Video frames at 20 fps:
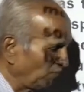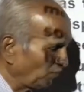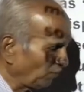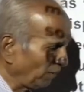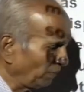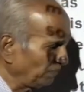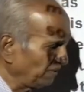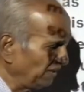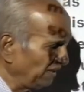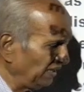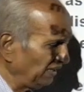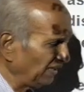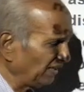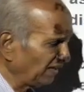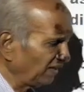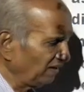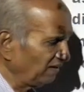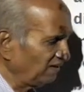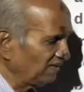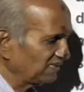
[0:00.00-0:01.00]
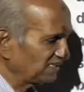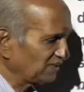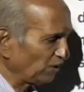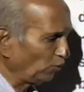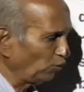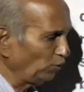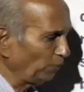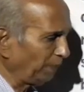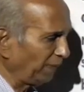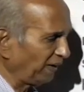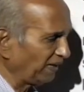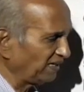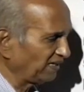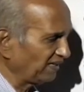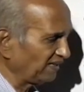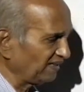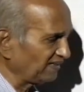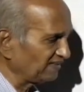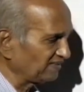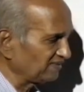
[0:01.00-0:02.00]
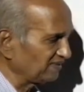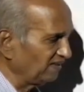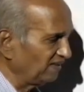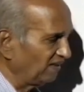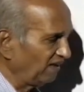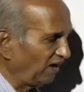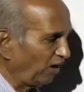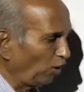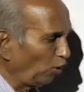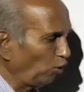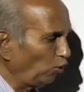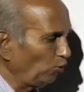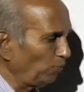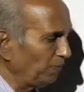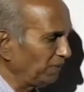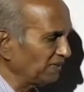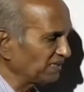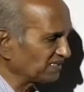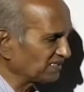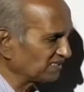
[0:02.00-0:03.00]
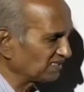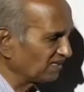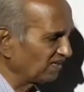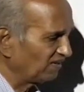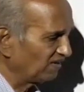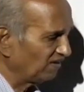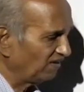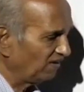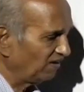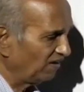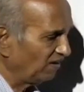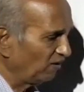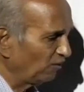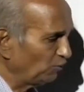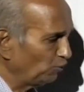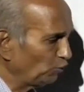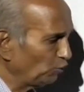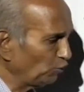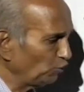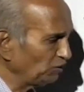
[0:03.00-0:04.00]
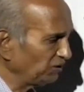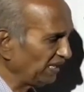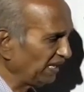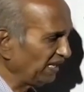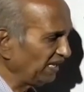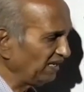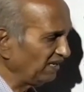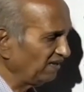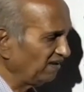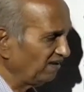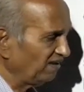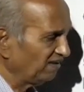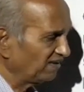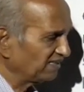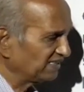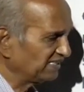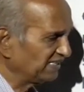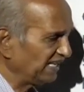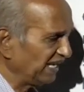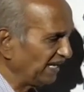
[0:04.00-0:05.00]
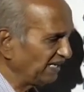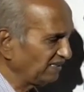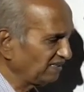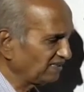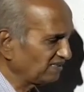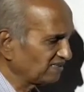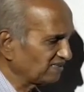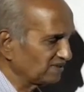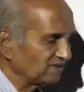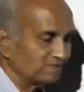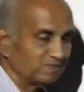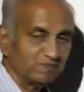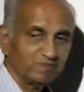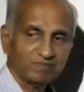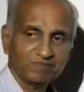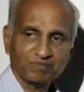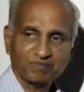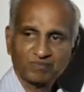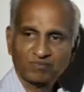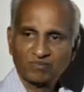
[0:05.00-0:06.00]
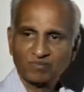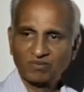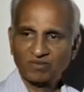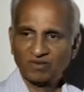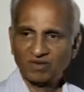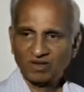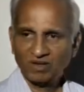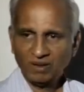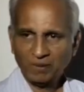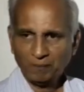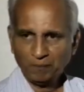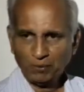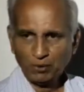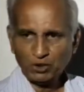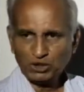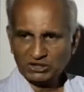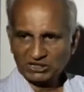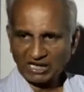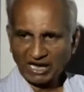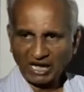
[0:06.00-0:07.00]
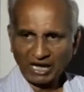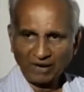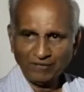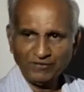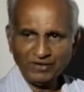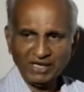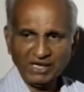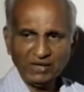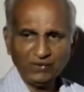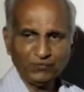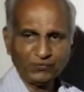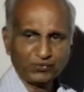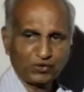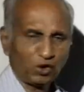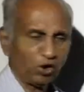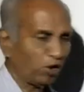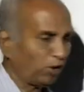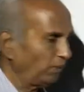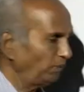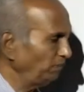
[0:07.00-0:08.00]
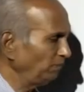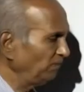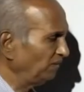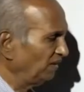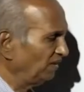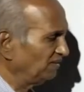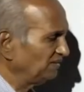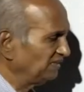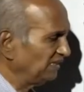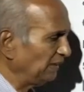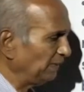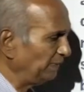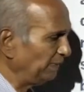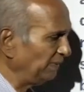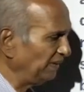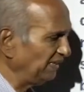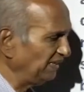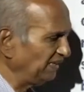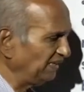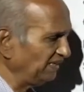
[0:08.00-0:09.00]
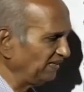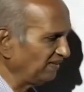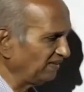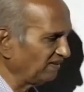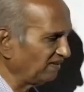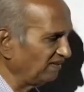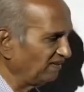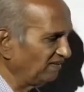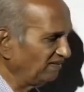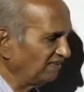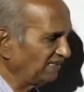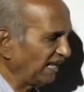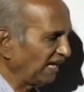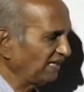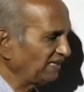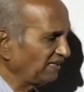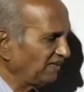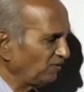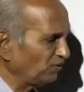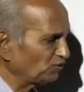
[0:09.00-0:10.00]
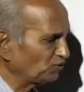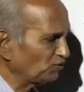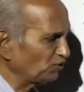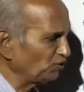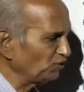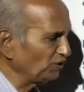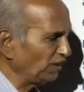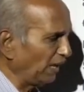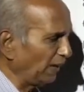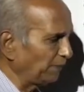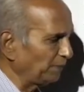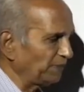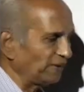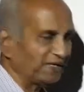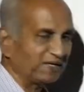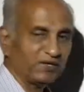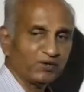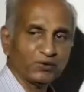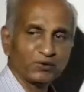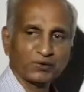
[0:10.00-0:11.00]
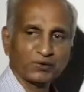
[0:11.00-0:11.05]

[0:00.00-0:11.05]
From here, sound particles, how much do they get pushed away from the mean? That gives you the amplitude.